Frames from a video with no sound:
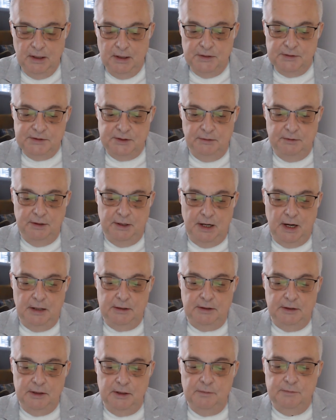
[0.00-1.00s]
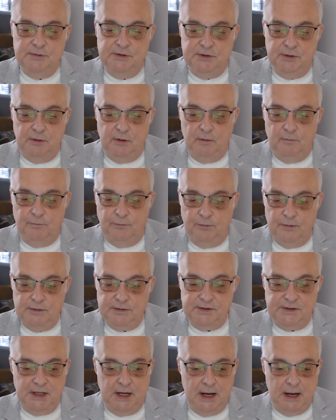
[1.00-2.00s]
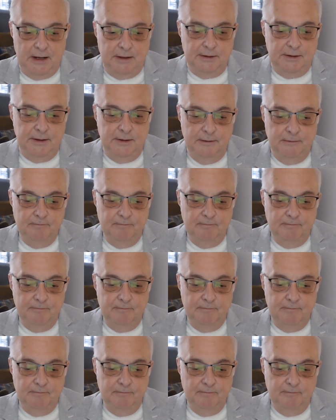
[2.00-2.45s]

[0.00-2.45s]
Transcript: so that I could observe firsthand